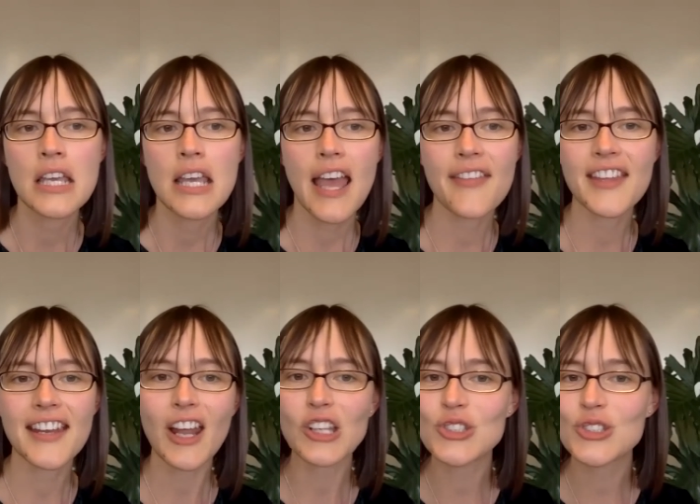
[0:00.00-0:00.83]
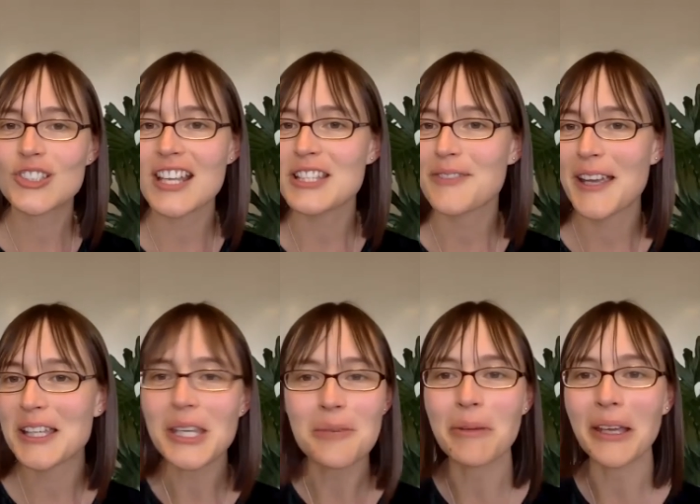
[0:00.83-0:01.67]
and then how did you justify
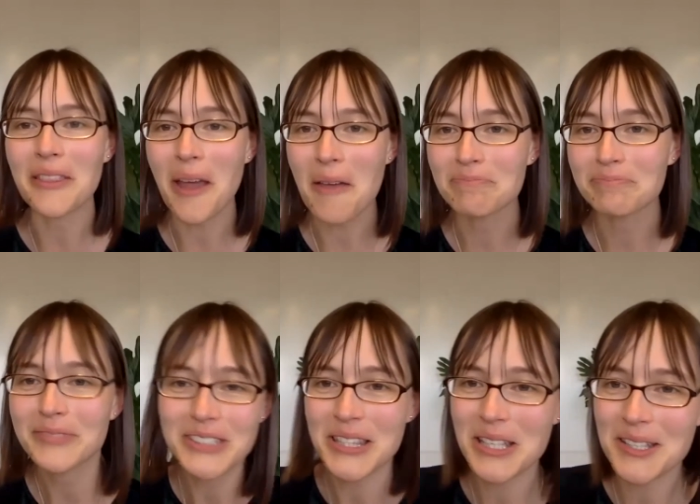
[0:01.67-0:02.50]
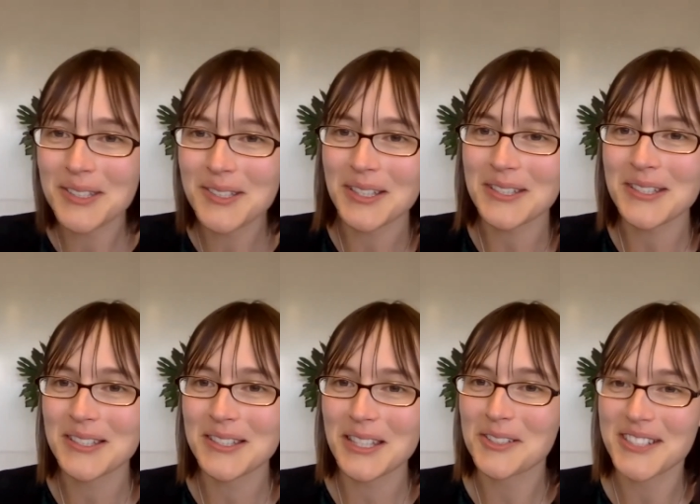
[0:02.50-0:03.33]
keeping them which i think is just as
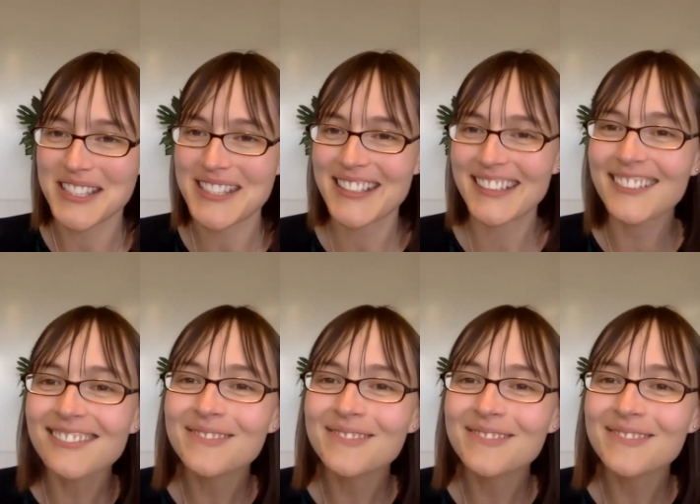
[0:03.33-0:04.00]
interesting